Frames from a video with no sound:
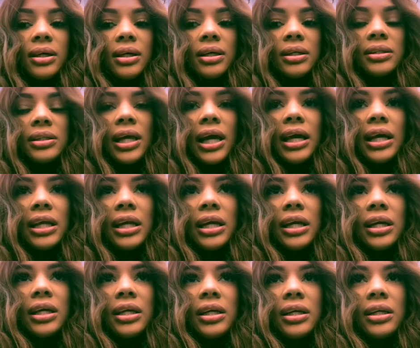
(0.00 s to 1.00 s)

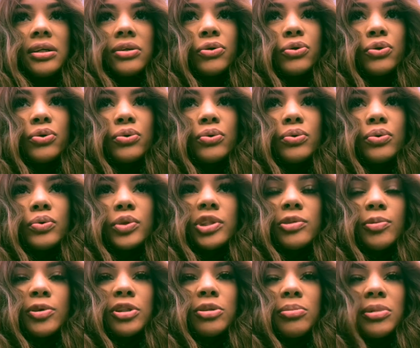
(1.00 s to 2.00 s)
lady who was
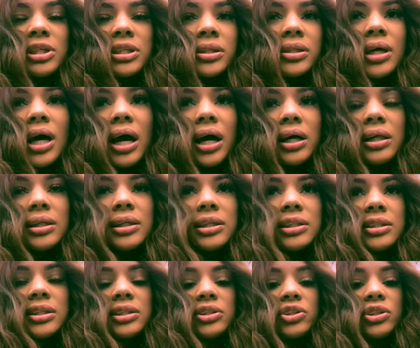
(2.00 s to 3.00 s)
supposed to be a
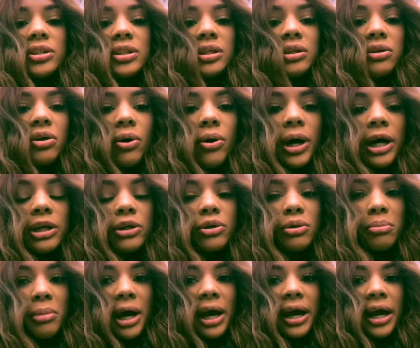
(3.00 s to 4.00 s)
stylist, and she didn't know how to do
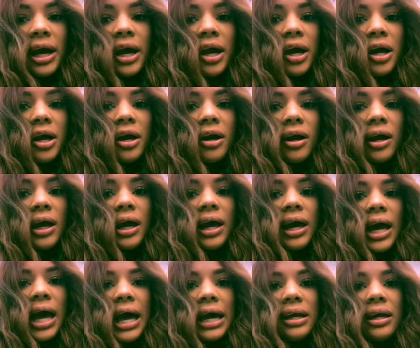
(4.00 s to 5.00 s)
my hair,
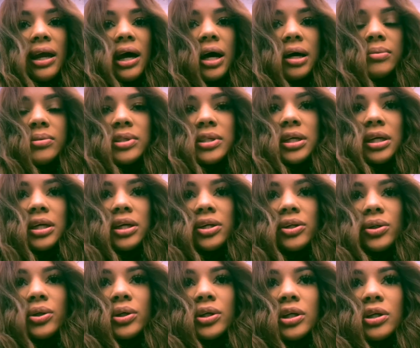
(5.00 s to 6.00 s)
and now I'm sitting here
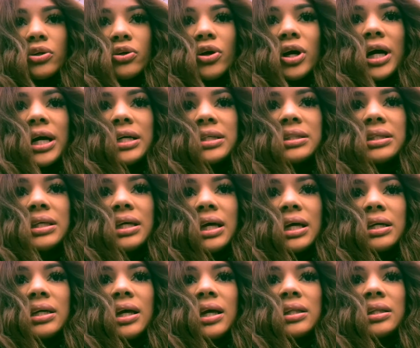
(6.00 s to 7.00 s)
looking crazy,
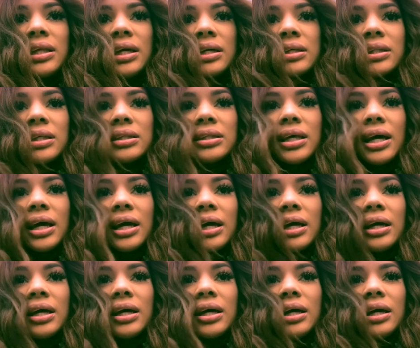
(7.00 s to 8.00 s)
and they think that
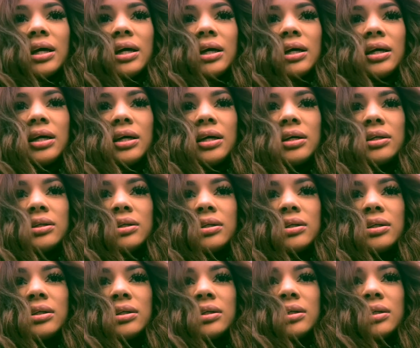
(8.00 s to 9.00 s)
they
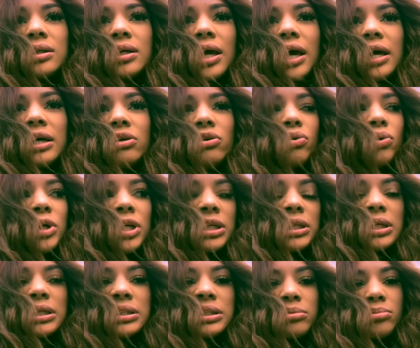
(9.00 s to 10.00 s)
can't do
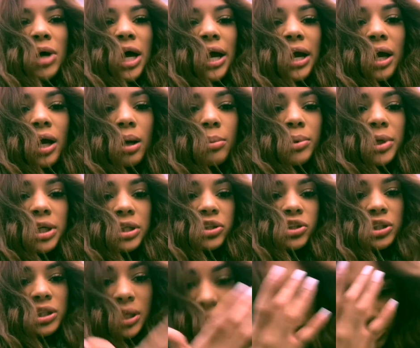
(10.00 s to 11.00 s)
anything to my hair because
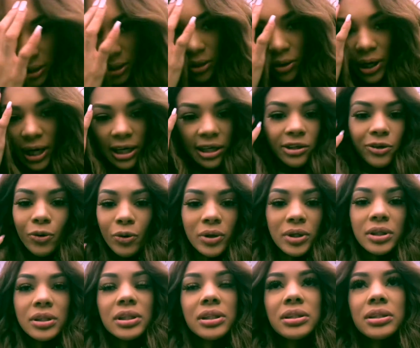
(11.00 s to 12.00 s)
she doesn't know how to do
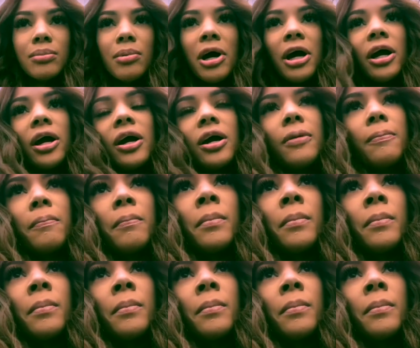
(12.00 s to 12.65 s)
anything to my hair.